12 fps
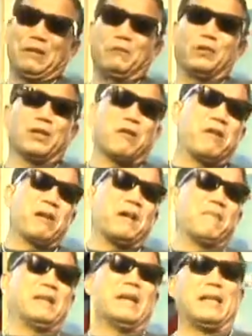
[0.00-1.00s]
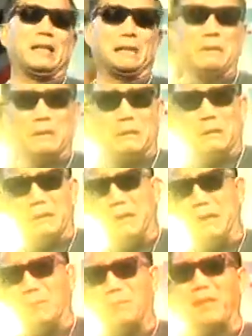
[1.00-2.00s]
we all have a lot of, you
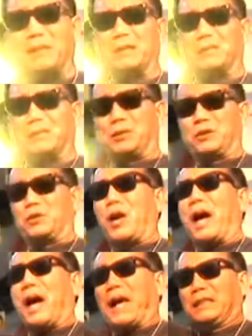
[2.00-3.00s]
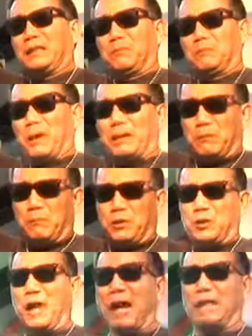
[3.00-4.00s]
know, bun of trash.
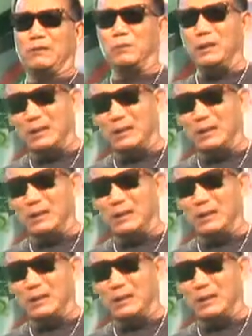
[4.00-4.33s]
We